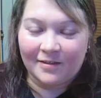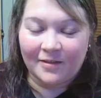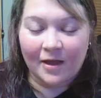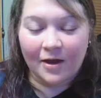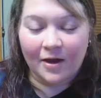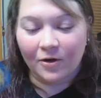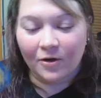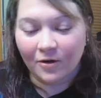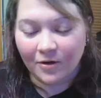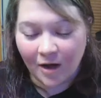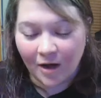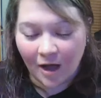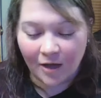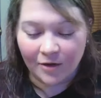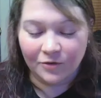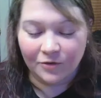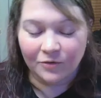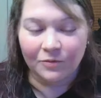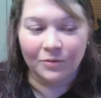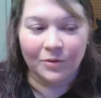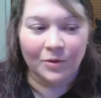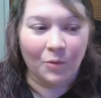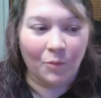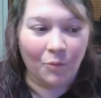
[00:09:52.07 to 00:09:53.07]
They're not
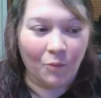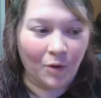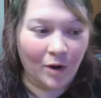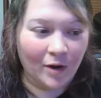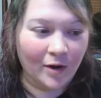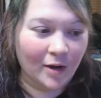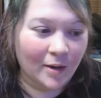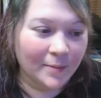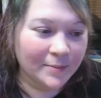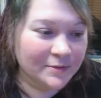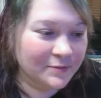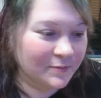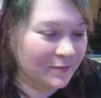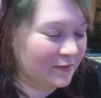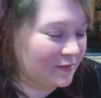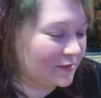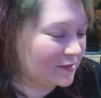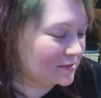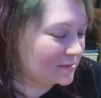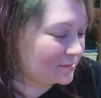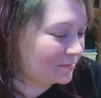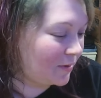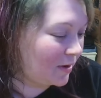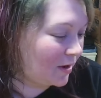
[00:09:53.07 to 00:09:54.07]
doing one-ups with
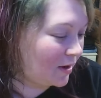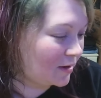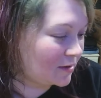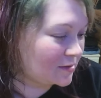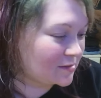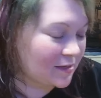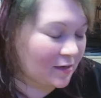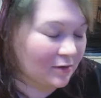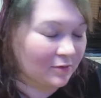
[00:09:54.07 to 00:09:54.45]
this box.